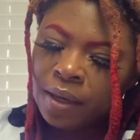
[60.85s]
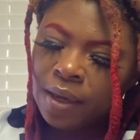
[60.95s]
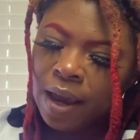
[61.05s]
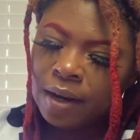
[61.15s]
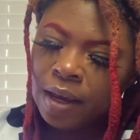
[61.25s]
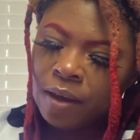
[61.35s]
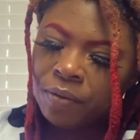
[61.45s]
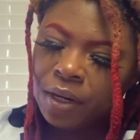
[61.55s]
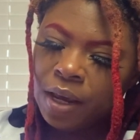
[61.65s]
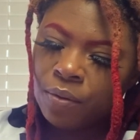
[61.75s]
yet
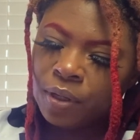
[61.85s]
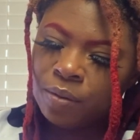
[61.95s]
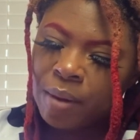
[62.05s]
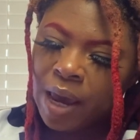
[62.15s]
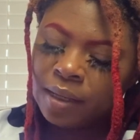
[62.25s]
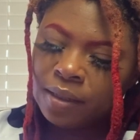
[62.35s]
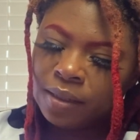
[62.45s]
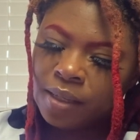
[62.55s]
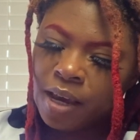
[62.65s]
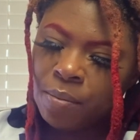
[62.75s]
even he was made to
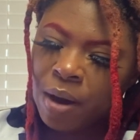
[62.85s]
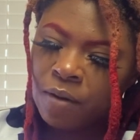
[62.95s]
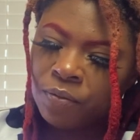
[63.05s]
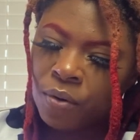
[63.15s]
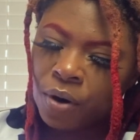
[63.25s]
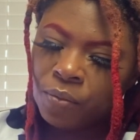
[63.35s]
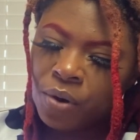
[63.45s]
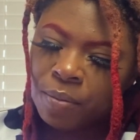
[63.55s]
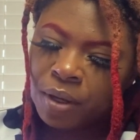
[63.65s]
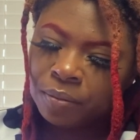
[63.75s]
sin by foreign
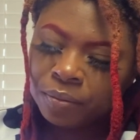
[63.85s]
women.